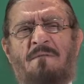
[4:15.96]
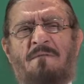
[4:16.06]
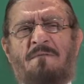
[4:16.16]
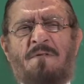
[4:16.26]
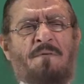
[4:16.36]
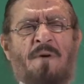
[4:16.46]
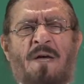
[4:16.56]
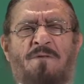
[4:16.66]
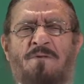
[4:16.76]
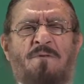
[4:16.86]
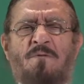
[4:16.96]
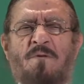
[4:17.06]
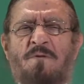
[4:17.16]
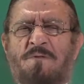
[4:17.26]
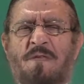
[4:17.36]
for a man to do
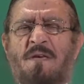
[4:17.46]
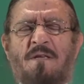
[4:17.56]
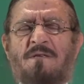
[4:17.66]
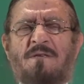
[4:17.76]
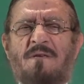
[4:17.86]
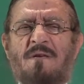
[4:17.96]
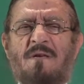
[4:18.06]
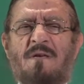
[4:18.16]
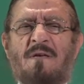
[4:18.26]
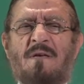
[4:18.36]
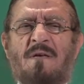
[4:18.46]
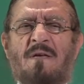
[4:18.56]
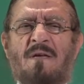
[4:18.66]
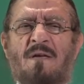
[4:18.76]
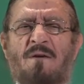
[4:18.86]
good deeds.
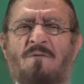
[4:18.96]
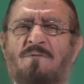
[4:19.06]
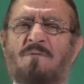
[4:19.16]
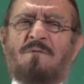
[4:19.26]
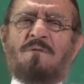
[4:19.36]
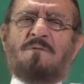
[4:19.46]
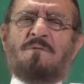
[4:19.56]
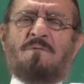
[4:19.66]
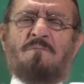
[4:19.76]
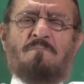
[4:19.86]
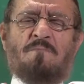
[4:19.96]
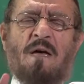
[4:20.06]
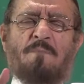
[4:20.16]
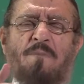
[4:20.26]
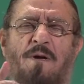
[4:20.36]

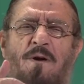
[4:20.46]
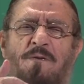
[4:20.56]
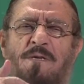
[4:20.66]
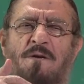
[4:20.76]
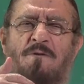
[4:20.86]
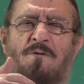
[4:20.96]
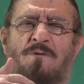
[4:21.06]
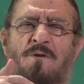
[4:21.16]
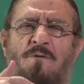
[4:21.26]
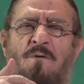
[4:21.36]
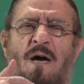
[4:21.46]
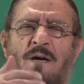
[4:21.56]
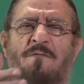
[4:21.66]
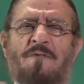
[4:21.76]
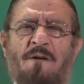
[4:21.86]
Because they're going to go
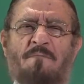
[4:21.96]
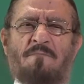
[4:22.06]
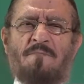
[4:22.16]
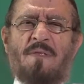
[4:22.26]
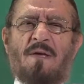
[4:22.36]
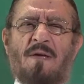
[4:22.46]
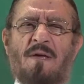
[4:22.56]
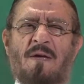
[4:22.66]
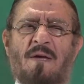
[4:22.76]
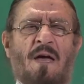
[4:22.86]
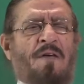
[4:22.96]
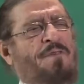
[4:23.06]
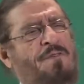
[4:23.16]
ahead of him. And this